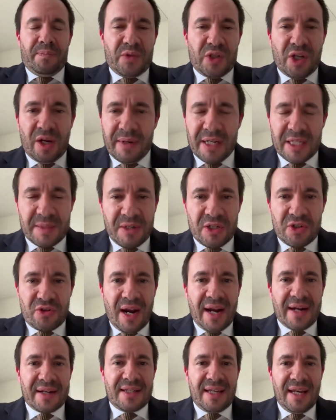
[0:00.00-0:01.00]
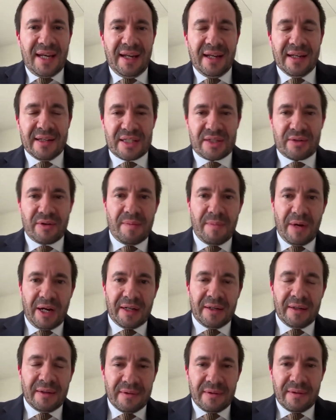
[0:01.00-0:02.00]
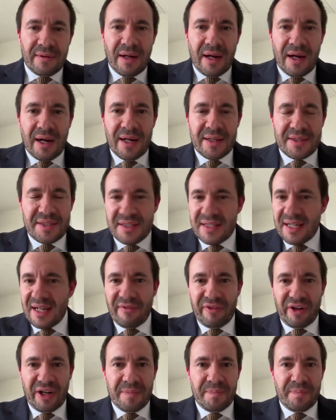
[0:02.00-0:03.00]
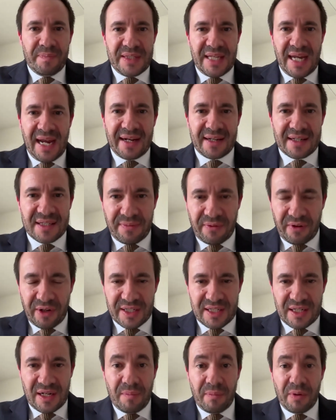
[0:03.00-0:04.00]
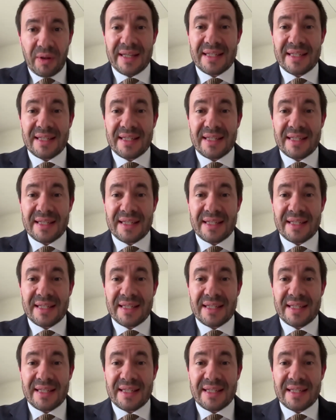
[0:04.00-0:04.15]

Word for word: Germany's been dragged kicking and screaming uh, to deliver tanks, for example.